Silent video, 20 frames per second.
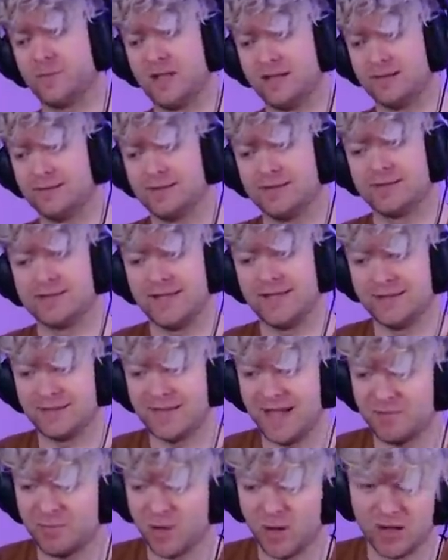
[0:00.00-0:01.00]
Let's take
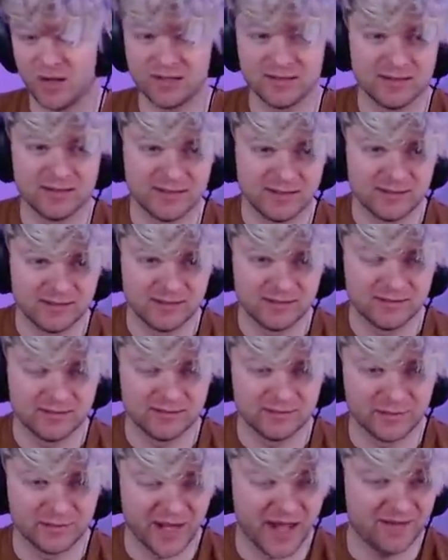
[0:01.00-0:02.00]
that pawn.
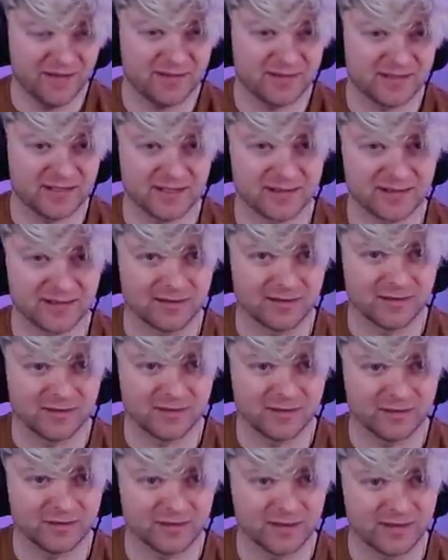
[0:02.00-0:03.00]
We have to take
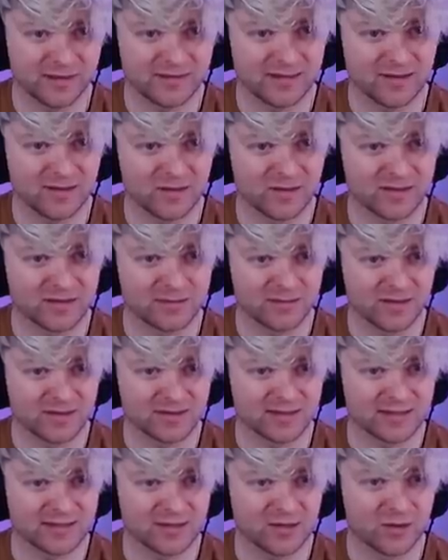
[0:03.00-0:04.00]
it. We got to take all these pawns.
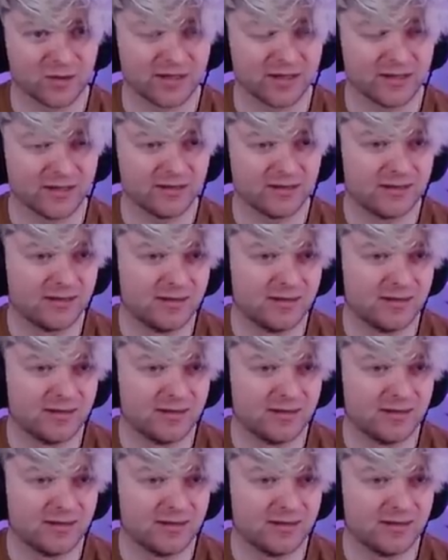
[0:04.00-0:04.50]
Let's go here.